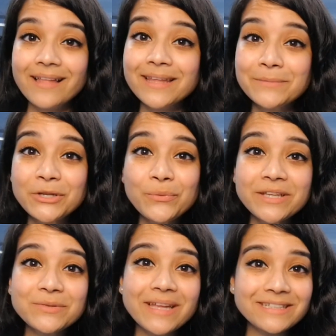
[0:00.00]
Let me know
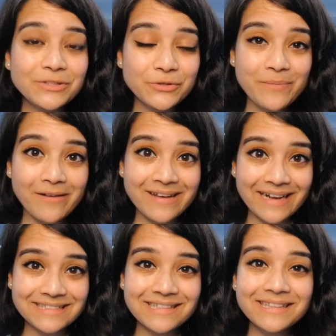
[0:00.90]
what you'd like to learn about
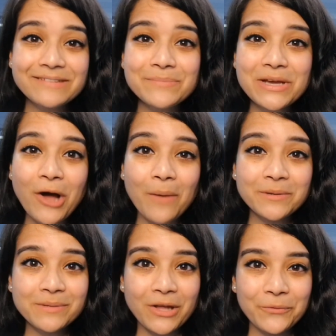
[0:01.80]
next. Leave me a
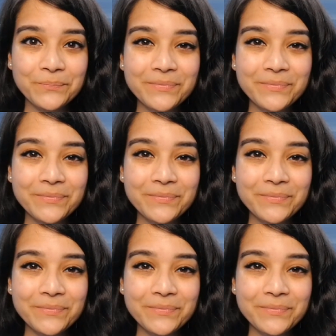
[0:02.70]
comment below.